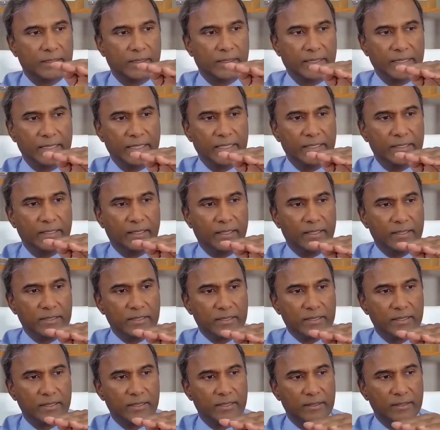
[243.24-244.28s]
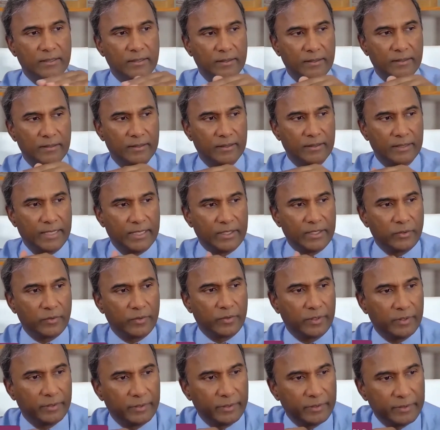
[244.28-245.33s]
eNOS,
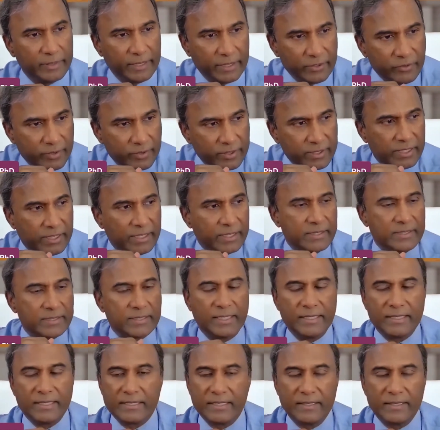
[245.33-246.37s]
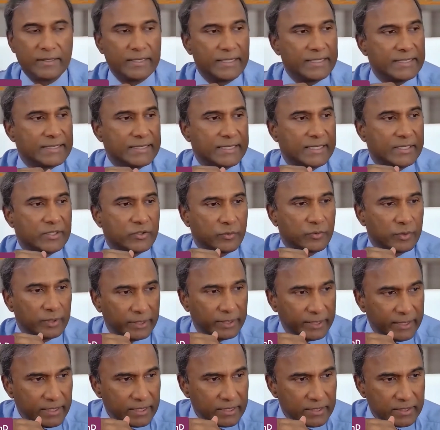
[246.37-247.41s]
endothelial nitric oxide synthase gets
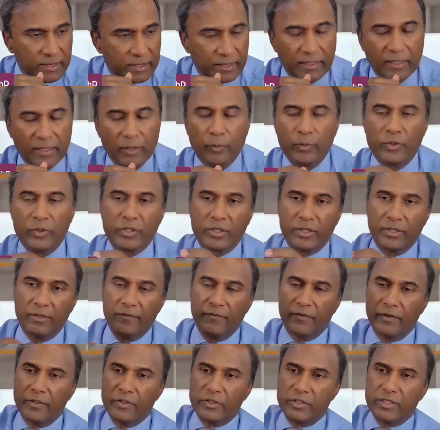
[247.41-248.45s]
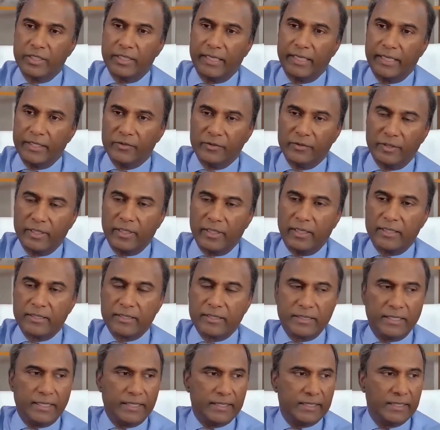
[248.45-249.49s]
released, which converts the nitric
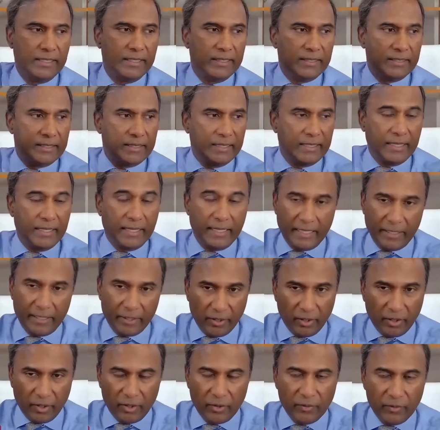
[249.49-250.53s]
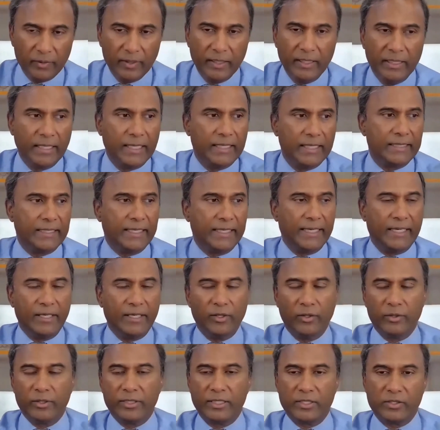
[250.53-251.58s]
oxide to the NO, and the
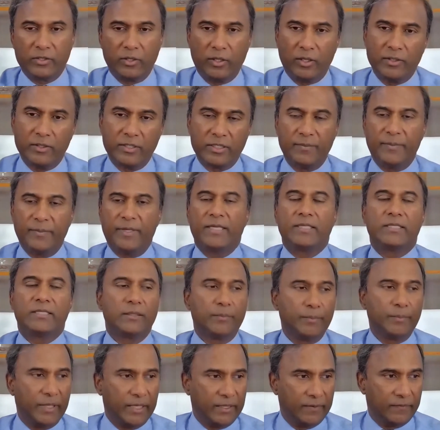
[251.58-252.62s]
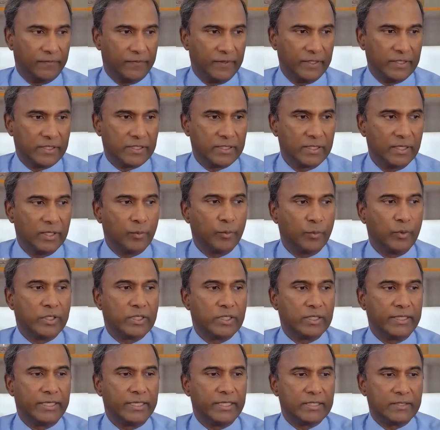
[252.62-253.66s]
NO does all this amazing benefits, which
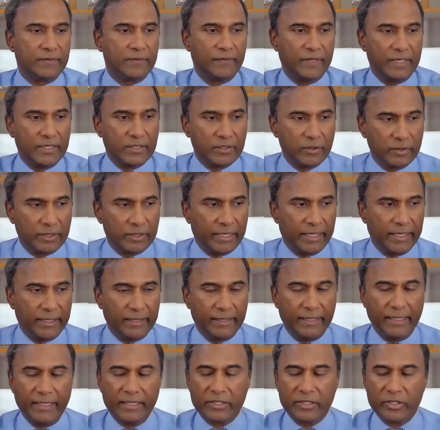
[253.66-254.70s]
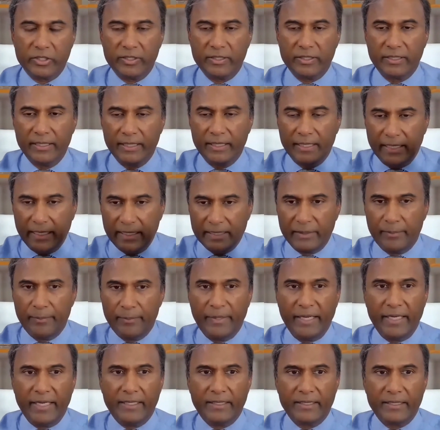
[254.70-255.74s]
leads to vasodilation and the
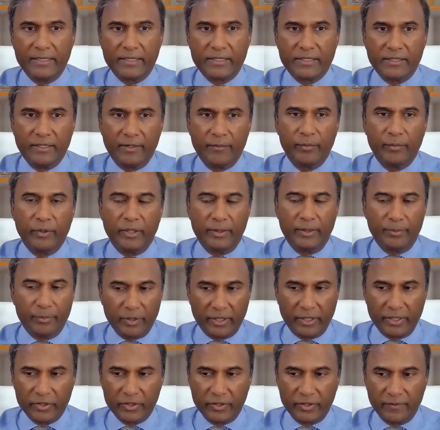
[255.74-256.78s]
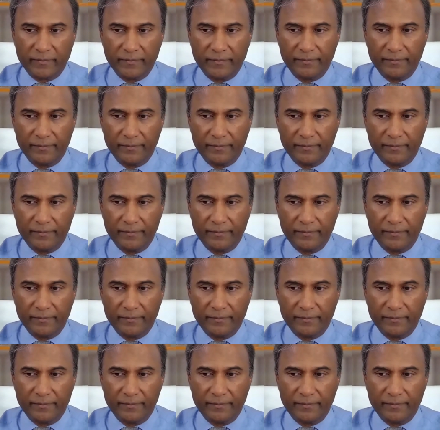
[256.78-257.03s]
maintenance of blood pressure.